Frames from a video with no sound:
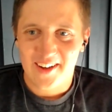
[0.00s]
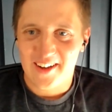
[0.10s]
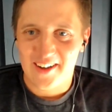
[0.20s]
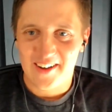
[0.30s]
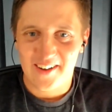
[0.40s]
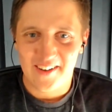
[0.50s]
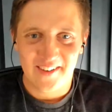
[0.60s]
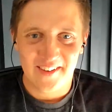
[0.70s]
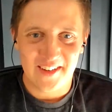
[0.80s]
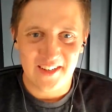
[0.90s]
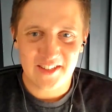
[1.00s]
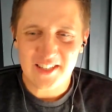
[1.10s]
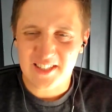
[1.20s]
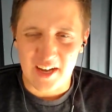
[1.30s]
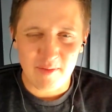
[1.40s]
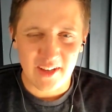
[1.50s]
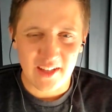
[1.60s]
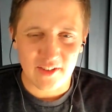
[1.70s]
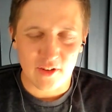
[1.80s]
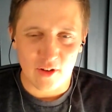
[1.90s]
Is that something
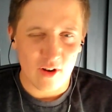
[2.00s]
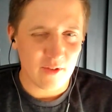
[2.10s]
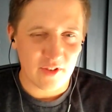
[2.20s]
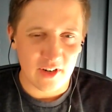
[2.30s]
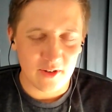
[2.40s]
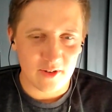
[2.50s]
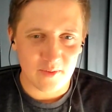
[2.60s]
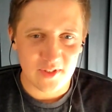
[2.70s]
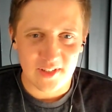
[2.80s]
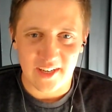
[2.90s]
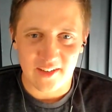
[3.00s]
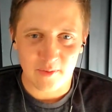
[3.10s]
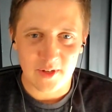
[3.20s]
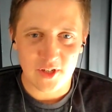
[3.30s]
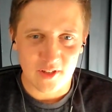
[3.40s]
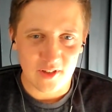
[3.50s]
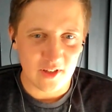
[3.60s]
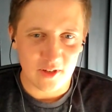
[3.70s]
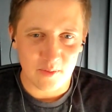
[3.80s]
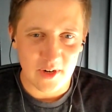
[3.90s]
that a lot of startups, like especially in the
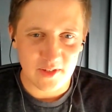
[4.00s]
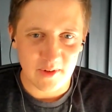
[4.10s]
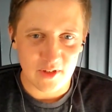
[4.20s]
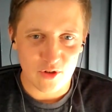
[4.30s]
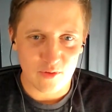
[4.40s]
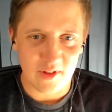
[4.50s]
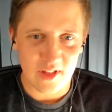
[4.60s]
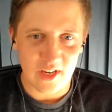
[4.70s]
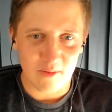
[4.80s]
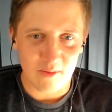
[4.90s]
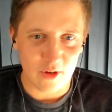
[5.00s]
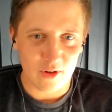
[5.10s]
enterprise space, should be thinking about